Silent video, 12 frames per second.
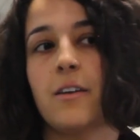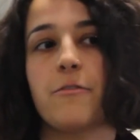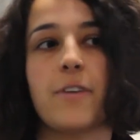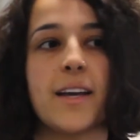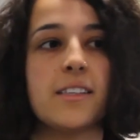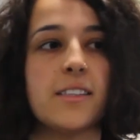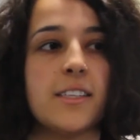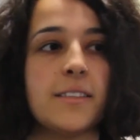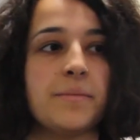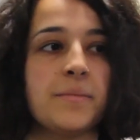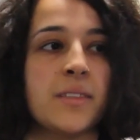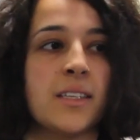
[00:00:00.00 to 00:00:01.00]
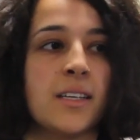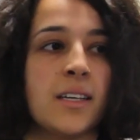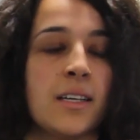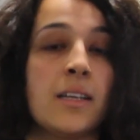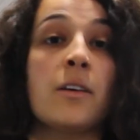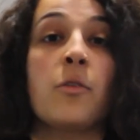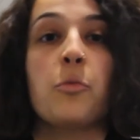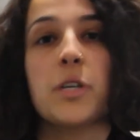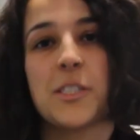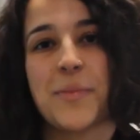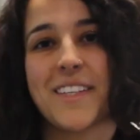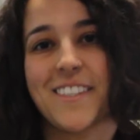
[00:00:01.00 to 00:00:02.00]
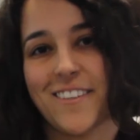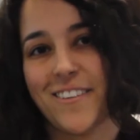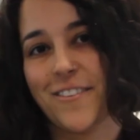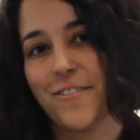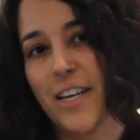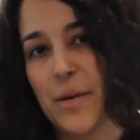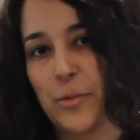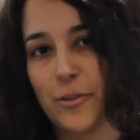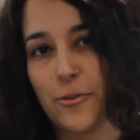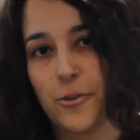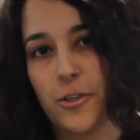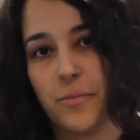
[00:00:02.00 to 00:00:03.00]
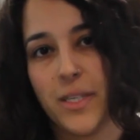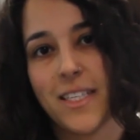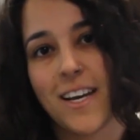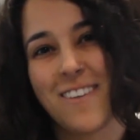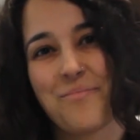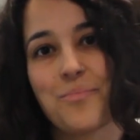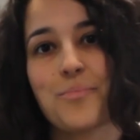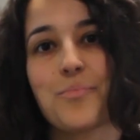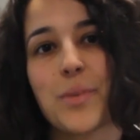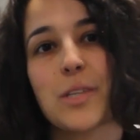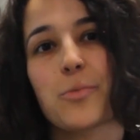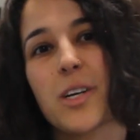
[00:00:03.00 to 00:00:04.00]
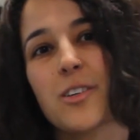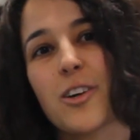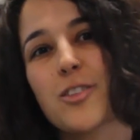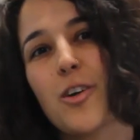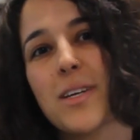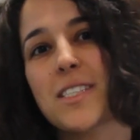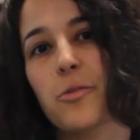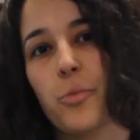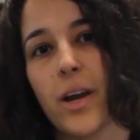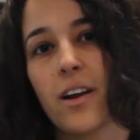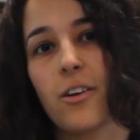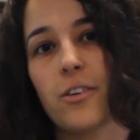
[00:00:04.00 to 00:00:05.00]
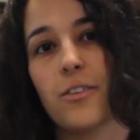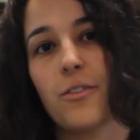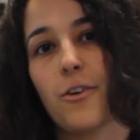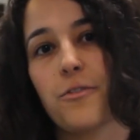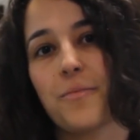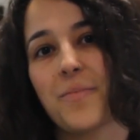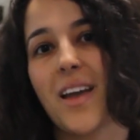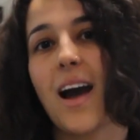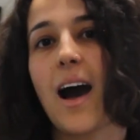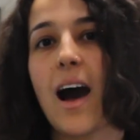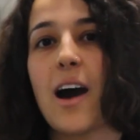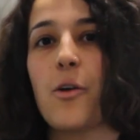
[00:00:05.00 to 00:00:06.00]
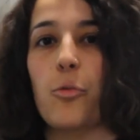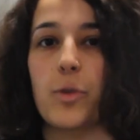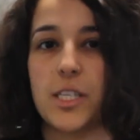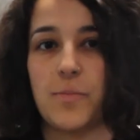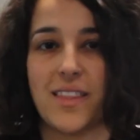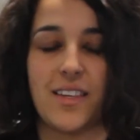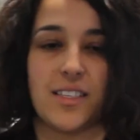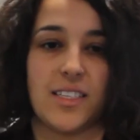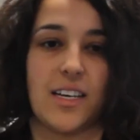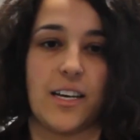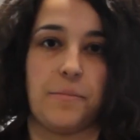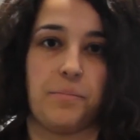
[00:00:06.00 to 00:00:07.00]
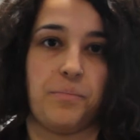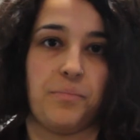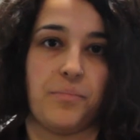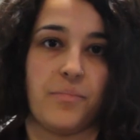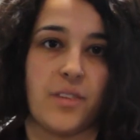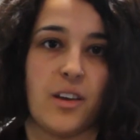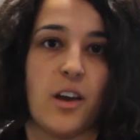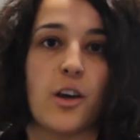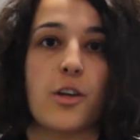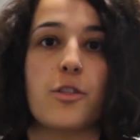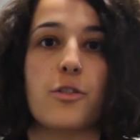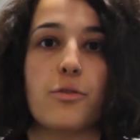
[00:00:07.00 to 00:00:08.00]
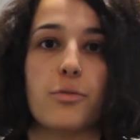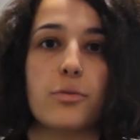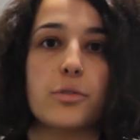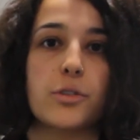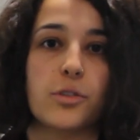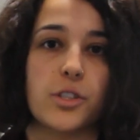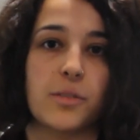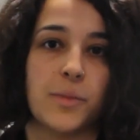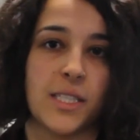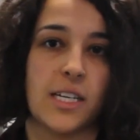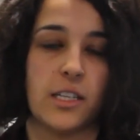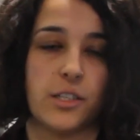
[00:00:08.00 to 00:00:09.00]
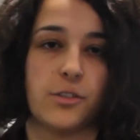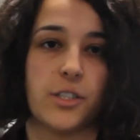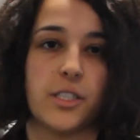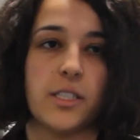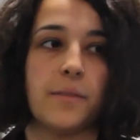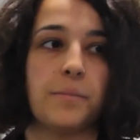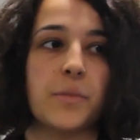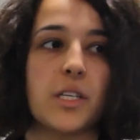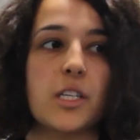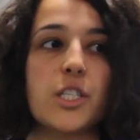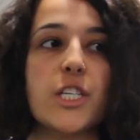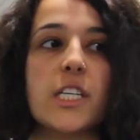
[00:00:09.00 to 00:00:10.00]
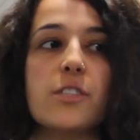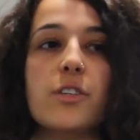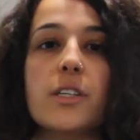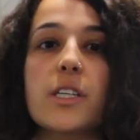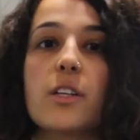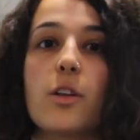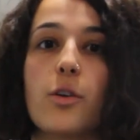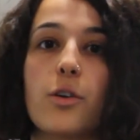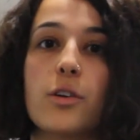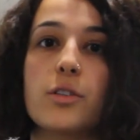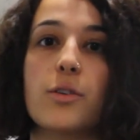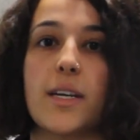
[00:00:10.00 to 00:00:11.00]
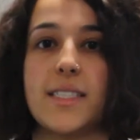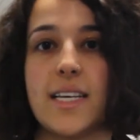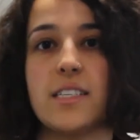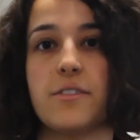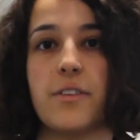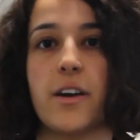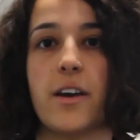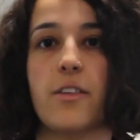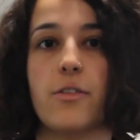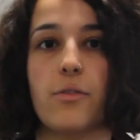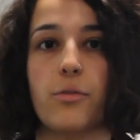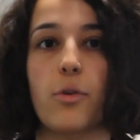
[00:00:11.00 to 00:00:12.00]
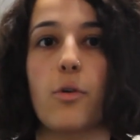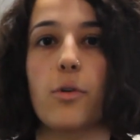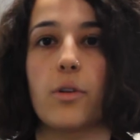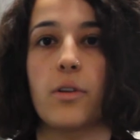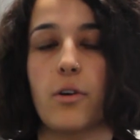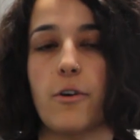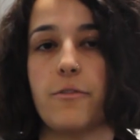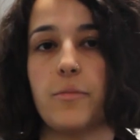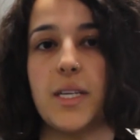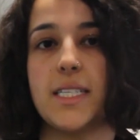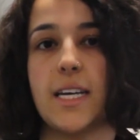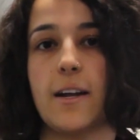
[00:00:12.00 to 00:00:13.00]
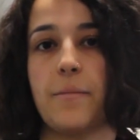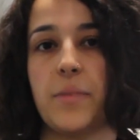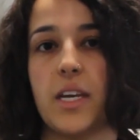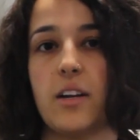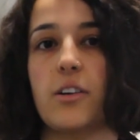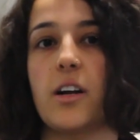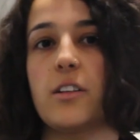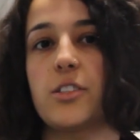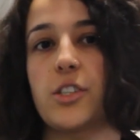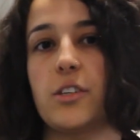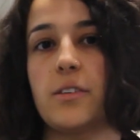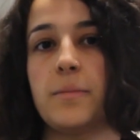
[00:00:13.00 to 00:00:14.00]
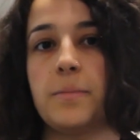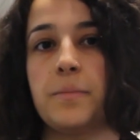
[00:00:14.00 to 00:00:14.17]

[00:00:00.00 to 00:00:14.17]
Finally, we spend a lot of time on social media, but we are not always aware of how we spend that time. Through social media literacy, children can learn to identify the role of media in our culture.